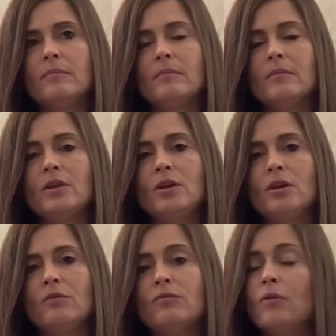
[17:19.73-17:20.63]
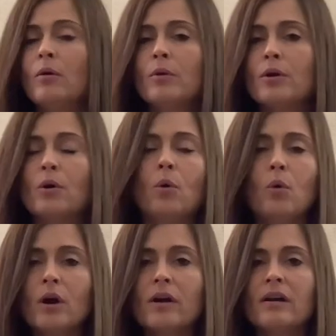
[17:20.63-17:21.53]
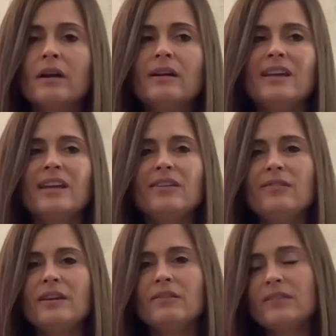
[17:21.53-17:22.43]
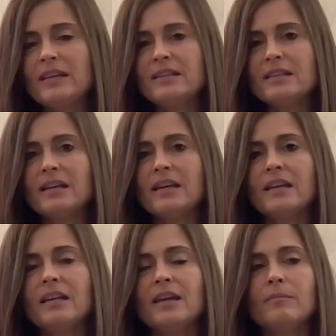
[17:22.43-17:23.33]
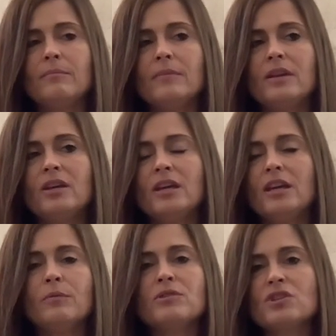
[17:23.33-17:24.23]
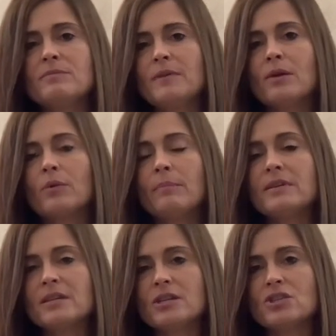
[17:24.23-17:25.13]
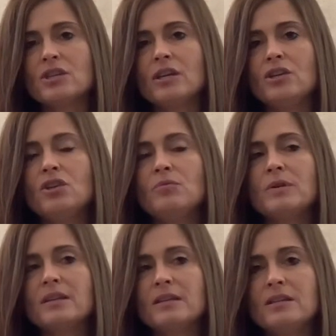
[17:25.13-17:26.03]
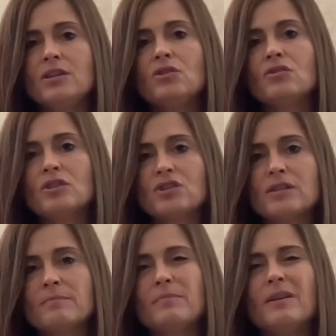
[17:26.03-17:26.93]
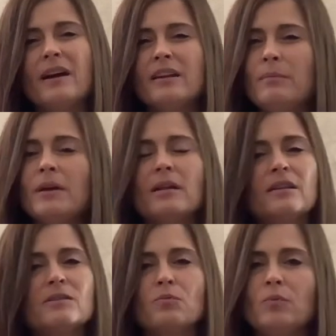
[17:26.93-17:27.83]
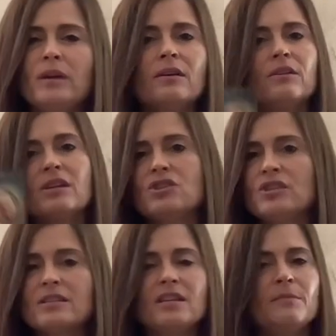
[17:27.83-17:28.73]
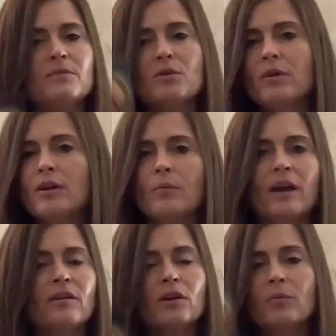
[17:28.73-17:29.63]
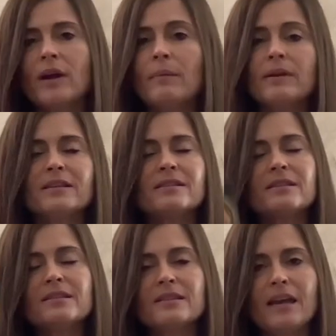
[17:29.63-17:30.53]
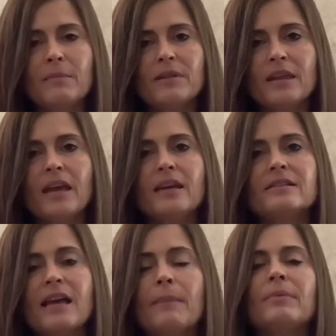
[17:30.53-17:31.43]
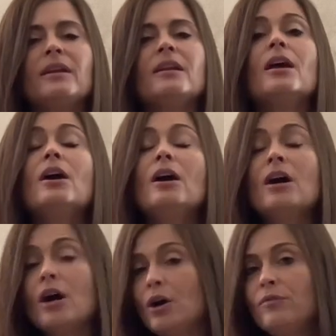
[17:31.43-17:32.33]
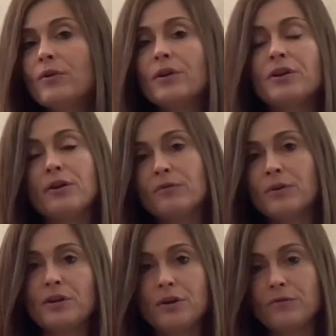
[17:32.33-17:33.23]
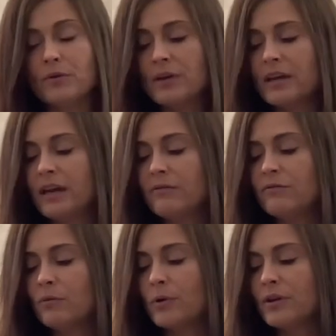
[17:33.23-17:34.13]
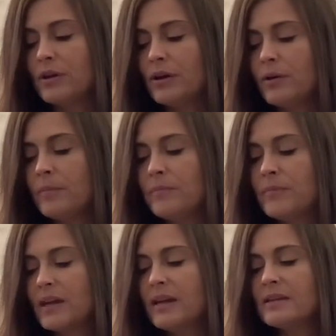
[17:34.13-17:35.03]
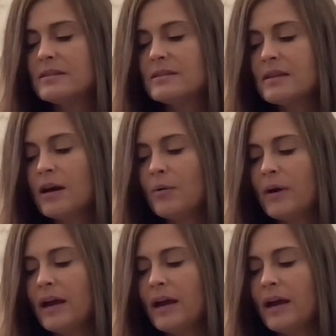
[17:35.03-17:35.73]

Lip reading: you know, forward. Or if they did, it would just be a repetition. You would continue to just kind of be on this wheel that just keeps going around and around, but it's the same things happening over and over and over again for you. So,